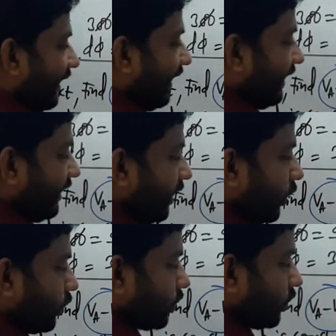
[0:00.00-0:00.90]

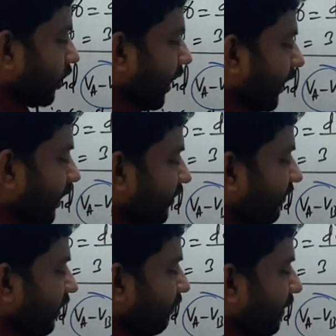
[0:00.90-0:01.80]
induced current
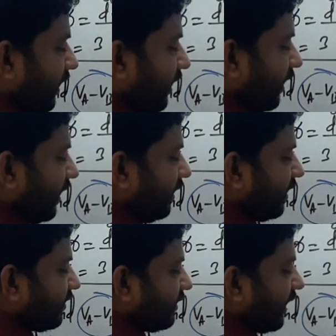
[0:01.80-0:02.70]
will be in
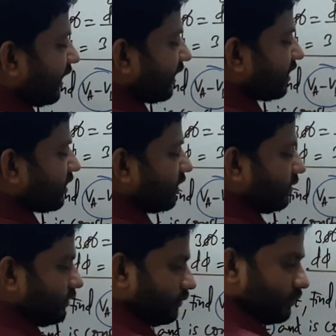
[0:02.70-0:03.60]
this
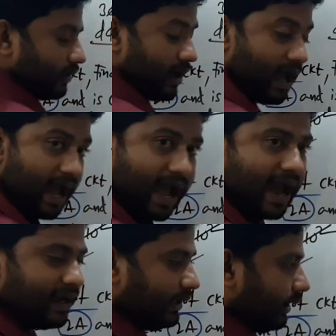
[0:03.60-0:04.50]
direction
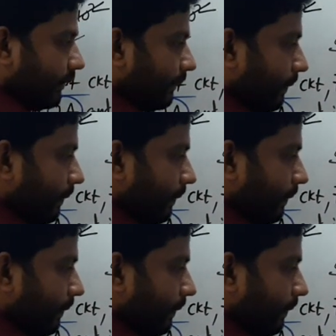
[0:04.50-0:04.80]
and